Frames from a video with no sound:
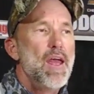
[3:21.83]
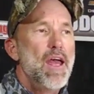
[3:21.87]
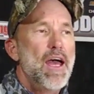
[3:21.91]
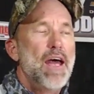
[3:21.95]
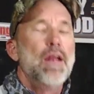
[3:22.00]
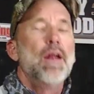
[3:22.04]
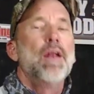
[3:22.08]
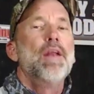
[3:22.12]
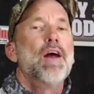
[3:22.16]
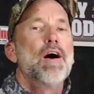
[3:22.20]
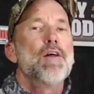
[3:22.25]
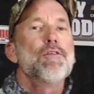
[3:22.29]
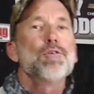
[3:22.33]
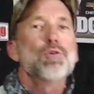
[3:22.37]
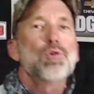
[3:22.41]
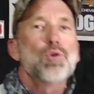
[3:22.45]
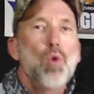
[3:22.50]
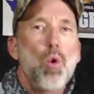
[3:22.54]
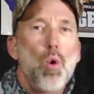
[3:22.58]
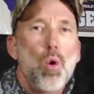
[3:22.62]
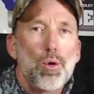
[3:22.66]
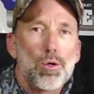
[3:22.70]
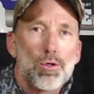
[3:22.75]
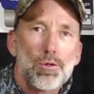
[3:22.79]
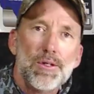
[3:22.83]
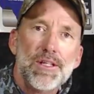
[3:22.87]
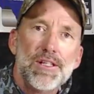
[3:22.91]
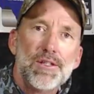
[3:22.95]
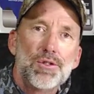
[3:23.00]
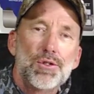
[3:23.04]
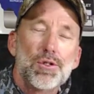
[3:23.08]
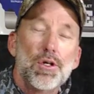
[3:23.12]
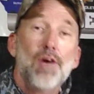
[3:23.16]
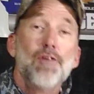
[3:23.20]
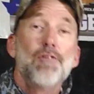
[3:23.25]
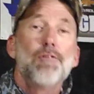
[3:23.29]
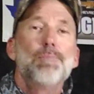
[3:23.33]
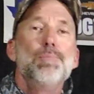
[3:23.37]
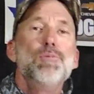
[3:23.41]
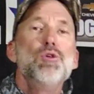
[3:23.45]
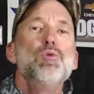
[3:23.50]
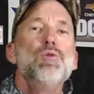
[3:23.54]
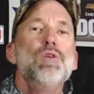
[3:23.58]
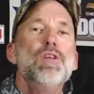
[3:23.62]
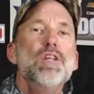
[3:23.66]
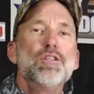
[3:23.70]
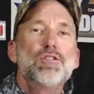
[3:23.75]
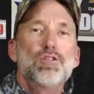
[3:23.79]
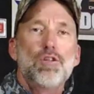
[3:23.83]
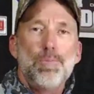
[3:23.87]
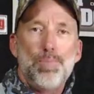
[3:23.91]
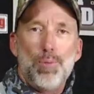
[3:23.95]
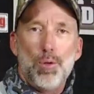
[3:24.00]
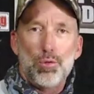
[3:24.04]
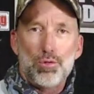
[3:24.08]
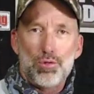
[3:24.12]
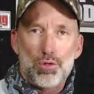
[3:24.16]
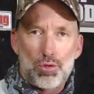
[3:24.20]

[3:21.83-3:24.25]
and another quarter inch of municipal